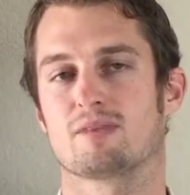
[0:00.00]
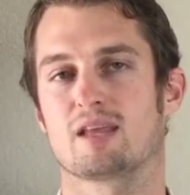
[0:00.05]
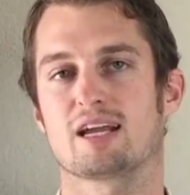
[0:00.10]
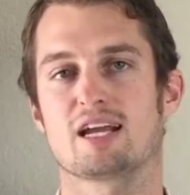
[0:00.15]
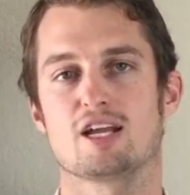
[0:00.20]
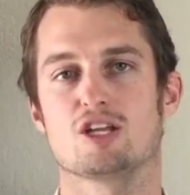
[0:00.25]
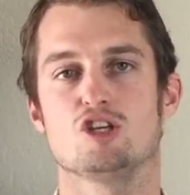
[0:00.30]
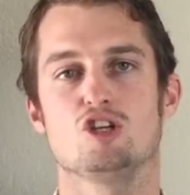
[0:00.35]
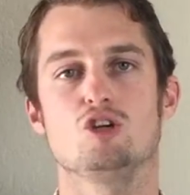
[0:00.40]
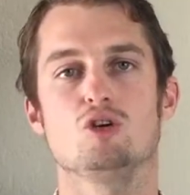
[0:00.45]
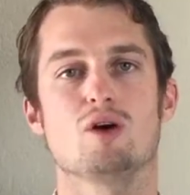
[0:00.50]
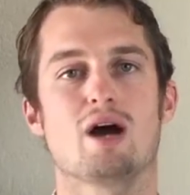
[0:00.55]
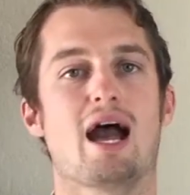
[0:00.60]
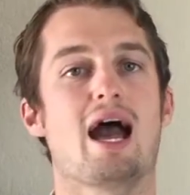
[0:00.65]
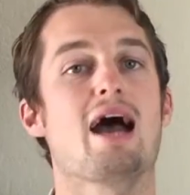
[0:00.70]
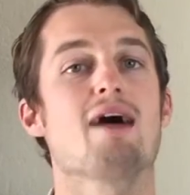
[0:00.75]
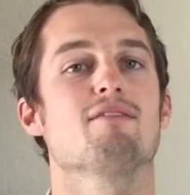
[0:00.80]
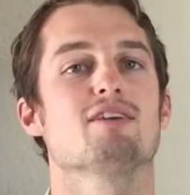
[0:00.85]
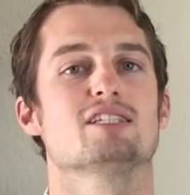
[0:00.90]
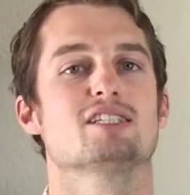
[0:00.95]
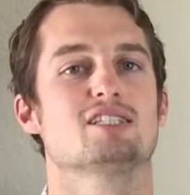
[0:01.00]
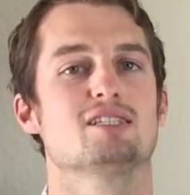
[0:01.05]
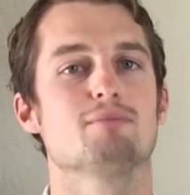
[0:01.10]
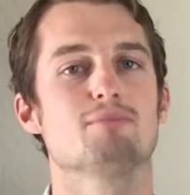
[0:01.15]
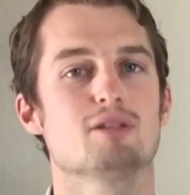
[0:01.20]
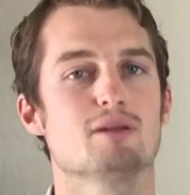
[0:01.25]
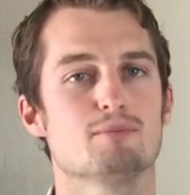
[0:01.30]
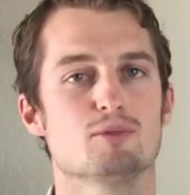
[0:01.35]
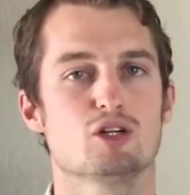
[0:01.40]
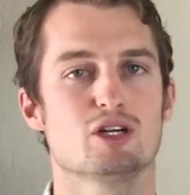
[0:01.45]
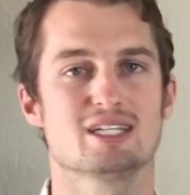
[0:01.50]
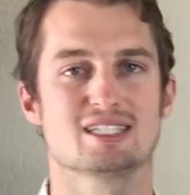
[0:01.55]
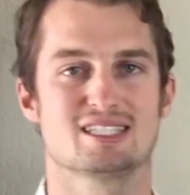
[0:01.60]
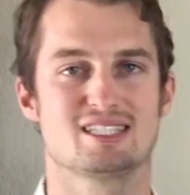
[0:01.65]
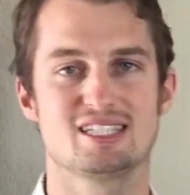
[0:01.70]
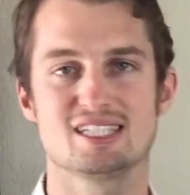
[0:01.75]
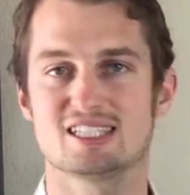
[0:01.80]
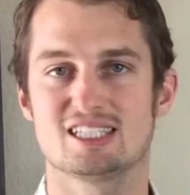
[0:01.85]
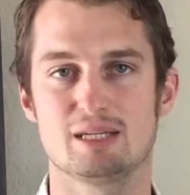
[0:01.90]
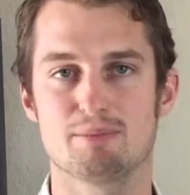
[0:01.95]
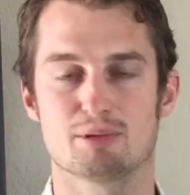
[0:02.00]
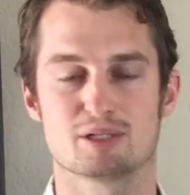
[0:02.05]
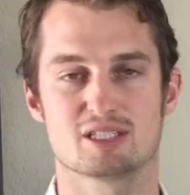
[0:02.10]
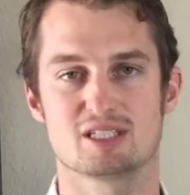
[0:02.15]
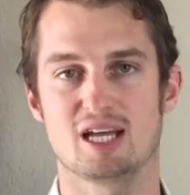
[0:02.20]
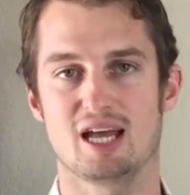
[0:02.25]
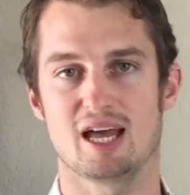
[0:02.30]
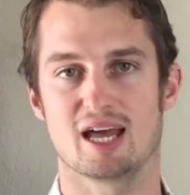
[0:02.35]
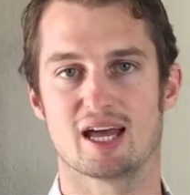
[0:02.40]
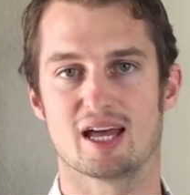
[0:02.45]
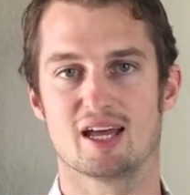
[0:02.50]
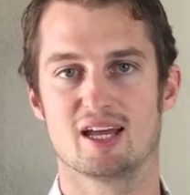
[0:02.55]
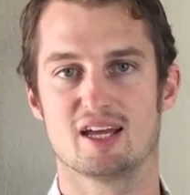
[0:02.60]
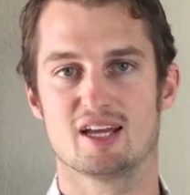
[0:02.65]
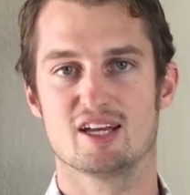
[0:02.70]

Again, you don't have a symptom, you're at 60%.